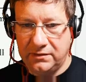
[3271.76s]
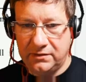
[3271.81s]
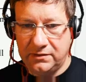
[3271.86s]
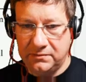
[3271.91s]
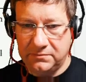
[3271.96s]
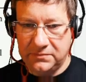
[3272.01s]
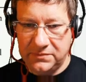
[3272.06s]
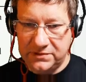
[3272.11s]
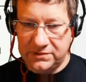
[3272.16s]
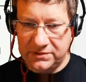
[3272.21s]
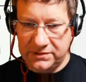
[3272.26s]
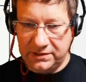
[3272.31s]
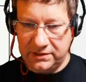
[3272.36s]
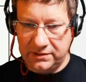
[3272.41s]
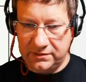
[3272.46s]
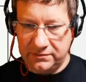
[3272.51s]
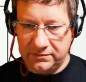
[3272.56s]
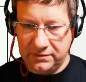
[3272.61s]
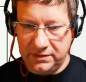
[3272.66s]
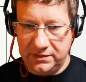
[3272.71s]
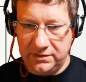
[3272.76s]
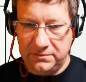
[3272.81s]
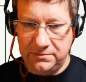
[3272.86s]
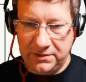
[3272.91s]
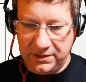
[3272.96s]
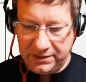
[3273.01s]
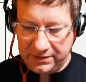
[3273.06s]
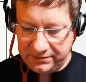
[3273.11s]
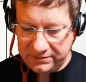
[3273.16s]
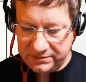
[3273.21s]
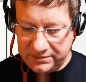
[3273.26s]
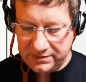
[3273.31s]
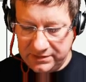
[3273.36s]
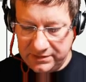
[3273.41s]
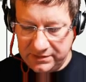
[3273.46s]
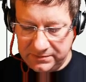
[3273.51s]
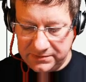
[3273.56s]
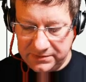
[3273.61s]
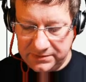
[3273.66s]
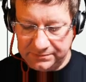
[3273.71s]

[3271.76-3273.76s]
So any player that sleeps